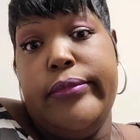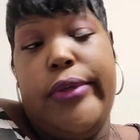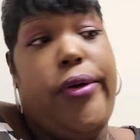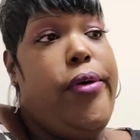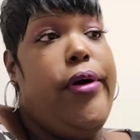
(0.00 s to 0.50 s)

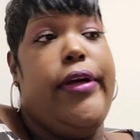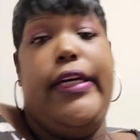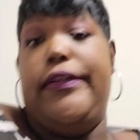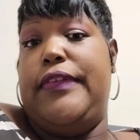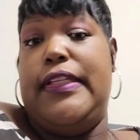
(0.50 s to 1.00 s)
or
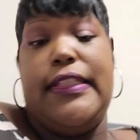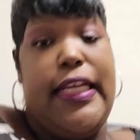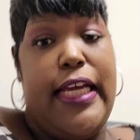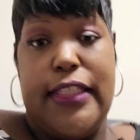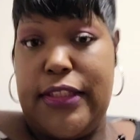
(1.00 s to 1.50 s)
if
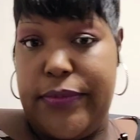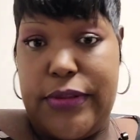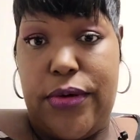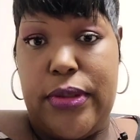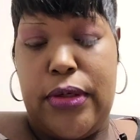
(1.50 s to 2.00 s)
anything else
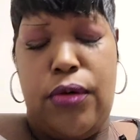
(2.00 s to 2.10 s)
was going on.